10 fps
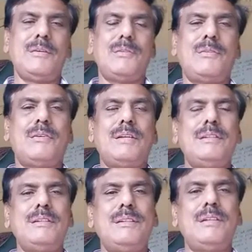What
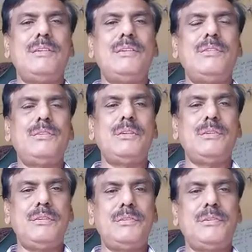is
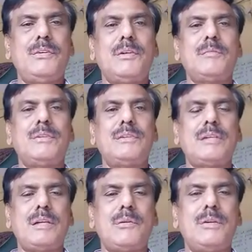uniform
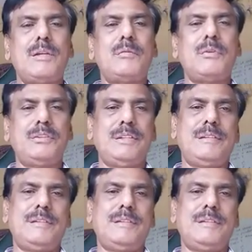circular motion?